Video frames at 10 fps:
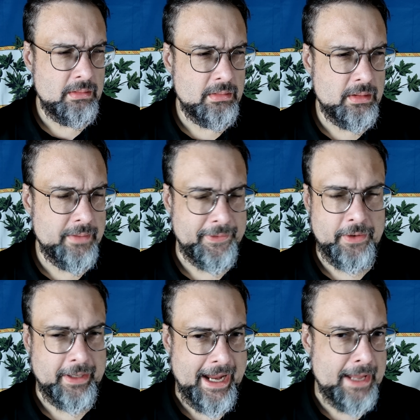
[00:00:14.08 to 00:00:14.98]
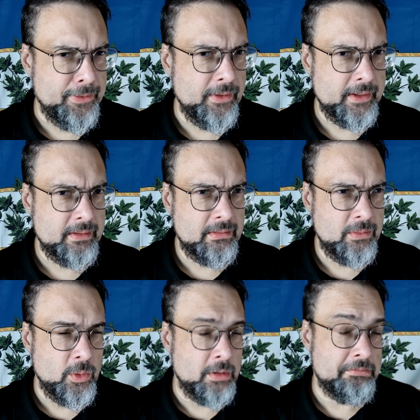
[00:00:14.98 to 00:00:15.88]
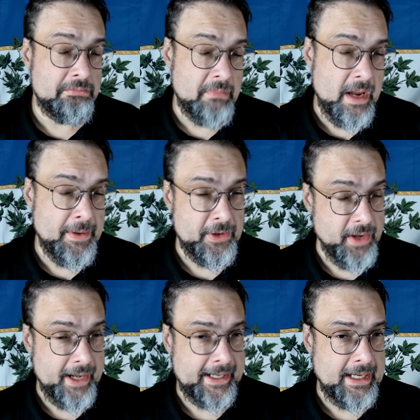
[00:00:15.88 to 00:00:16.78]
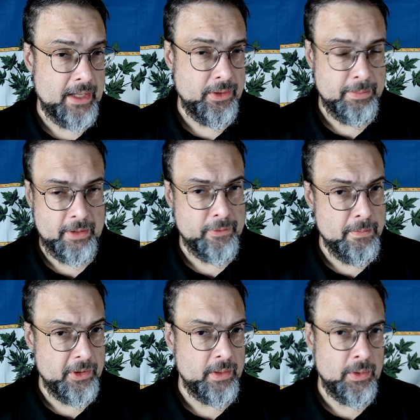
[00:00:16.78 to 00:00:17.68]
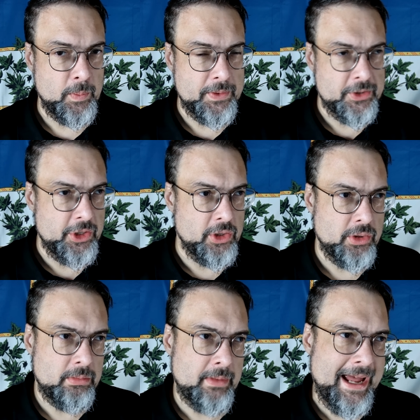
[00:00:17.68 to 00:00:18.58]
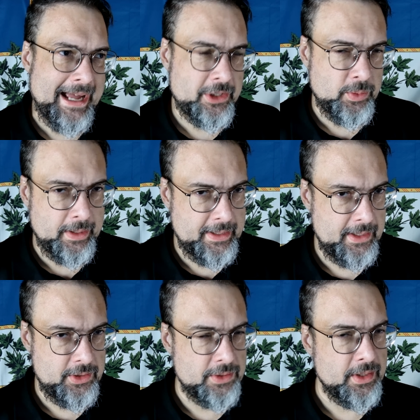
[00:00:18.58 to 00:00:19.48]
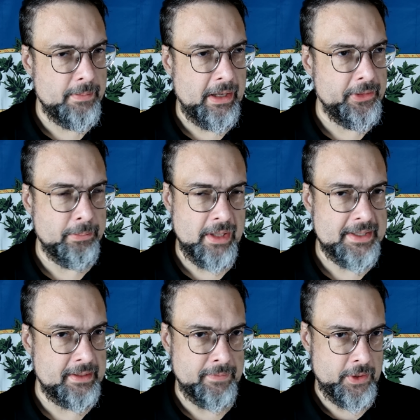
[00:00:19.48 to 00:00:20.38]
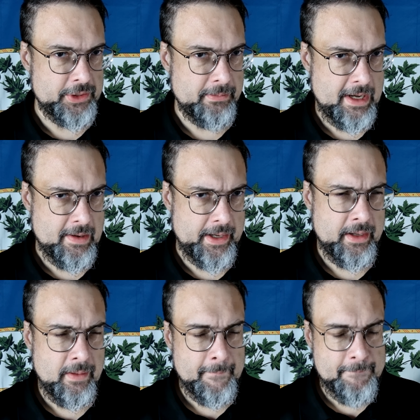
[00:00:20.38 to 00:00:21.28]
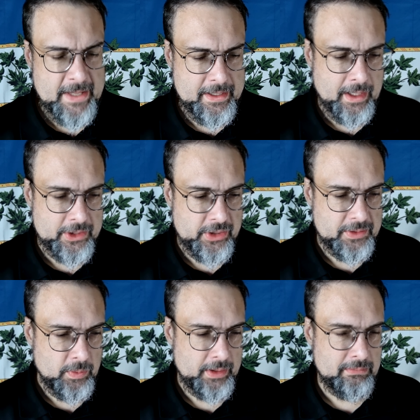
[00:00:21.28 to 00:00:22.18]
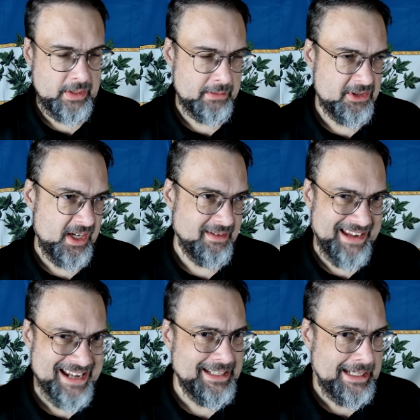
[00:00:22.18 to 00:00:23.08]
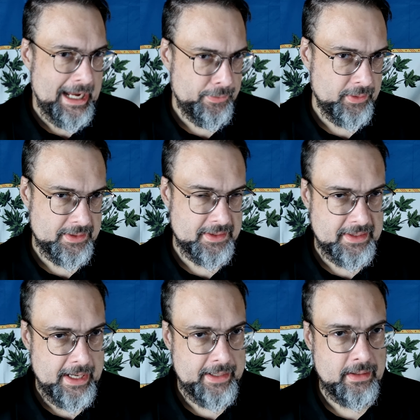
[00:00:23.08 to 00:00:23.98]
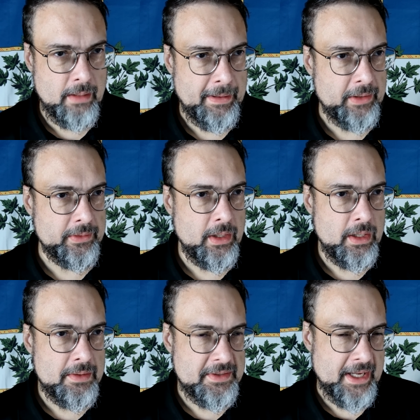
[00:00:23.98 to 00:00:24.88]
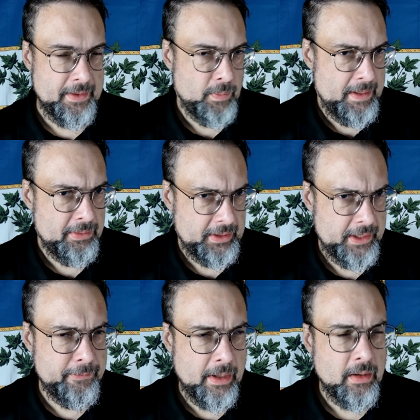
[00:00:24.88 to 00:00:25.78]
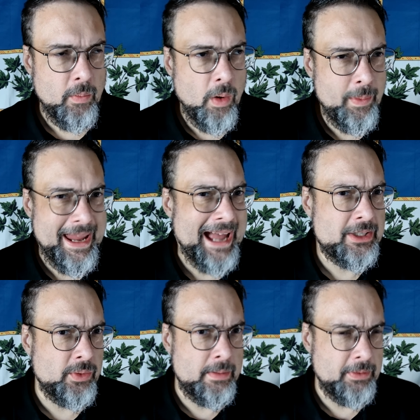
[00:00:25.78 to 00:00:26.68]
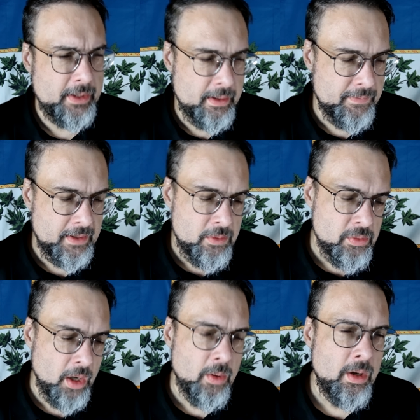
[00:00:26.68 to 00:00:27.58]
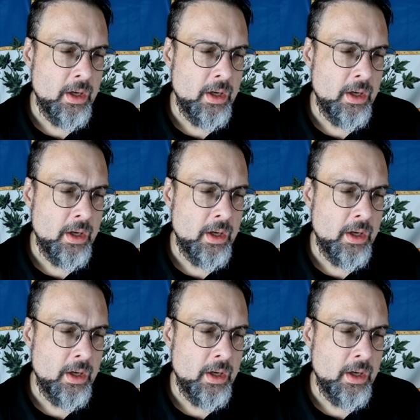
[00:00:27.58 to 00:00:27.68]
If you're a Catholic, or maybe you're not a Catholic but are familiar with what the Church actually teaches about the Blessed Virgin Mary, and not just what, like, say, anti-Catholics say that we believe, but what we actually believe, then you know